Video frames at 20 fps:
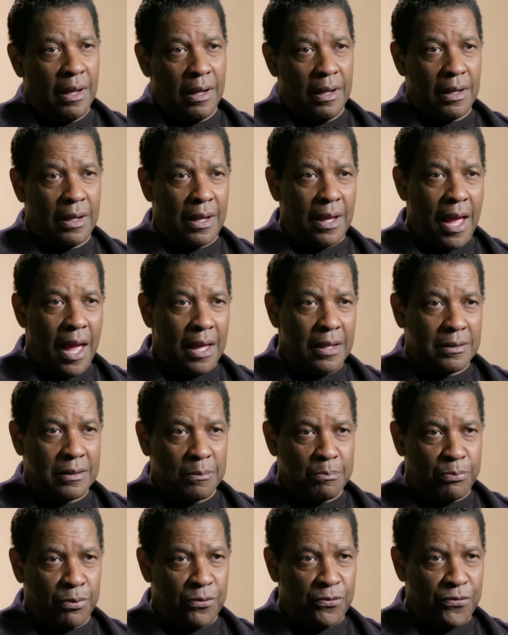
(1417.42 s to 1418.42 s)
someone did
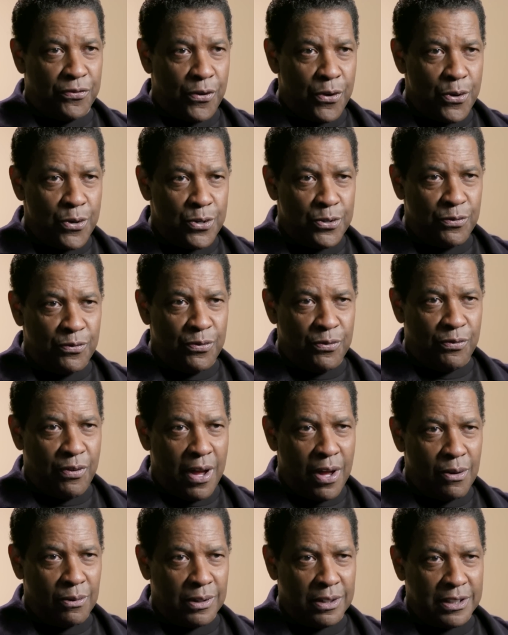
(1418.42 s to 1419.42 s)
something so
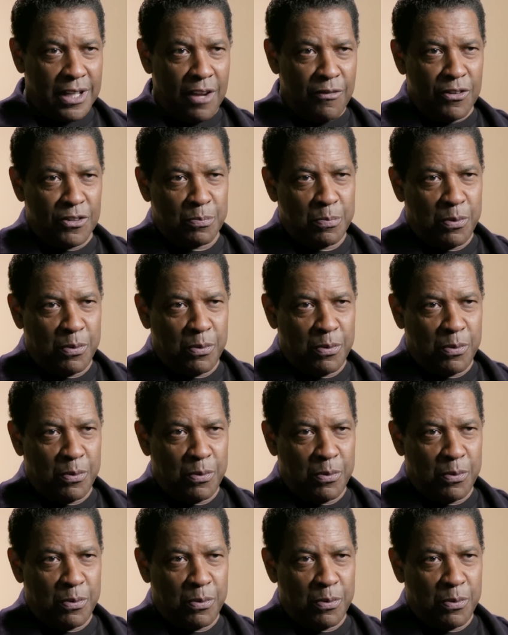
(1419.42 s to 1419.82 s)
terrible to such a